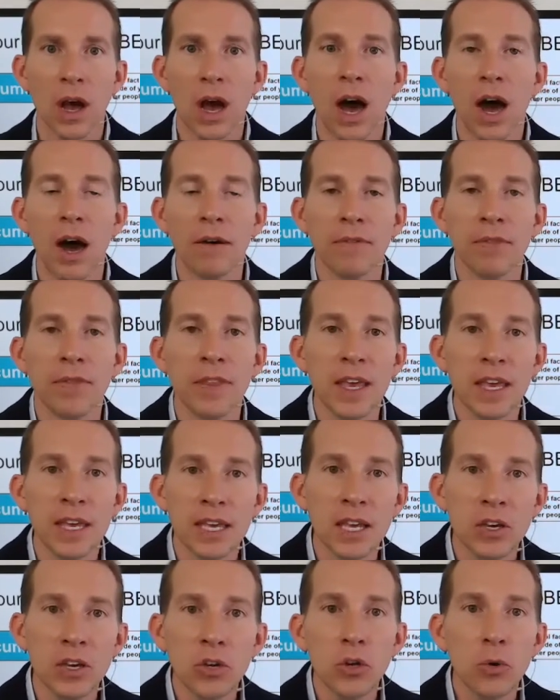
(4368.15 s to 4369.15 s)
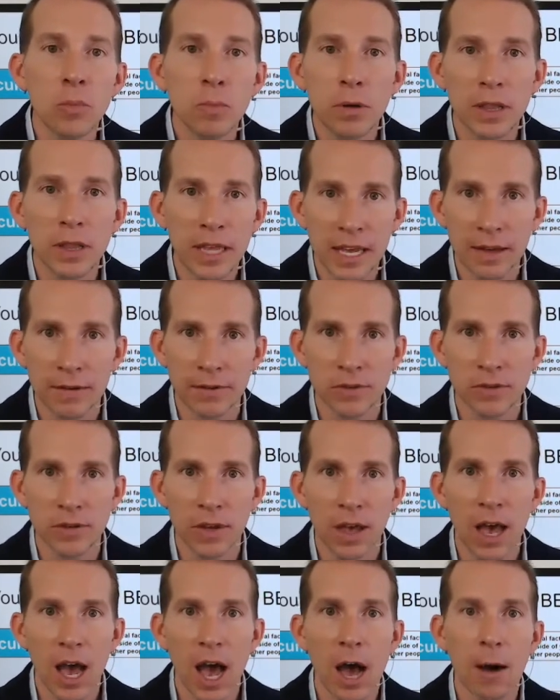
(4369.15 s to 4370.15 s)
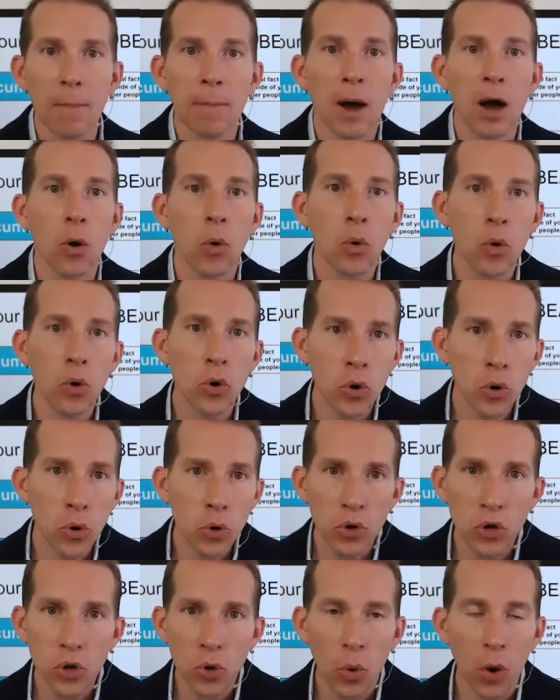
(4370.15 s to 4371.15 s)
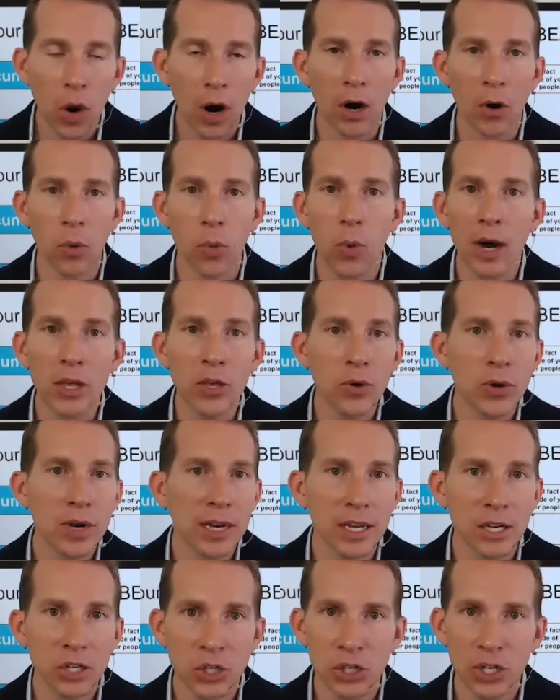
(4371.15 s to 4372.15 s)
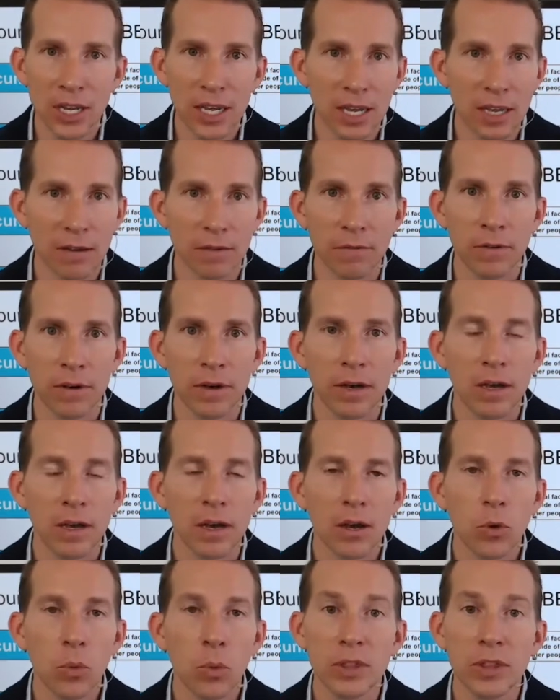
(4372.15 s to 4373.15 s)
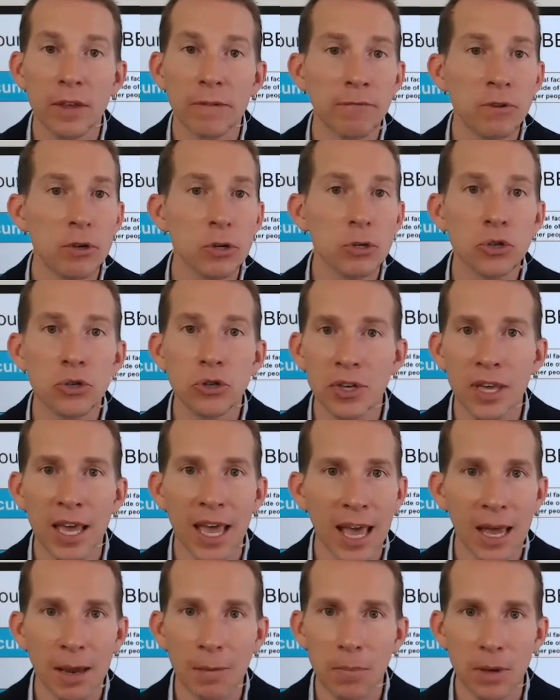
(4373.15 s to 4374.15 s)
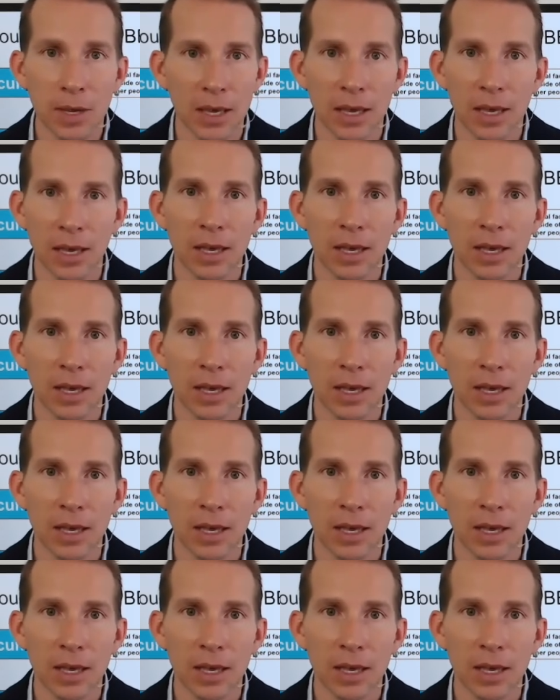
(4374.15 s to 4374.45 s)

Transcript: of thinking new beliefs about who you are, what you can achieve, what the future can be,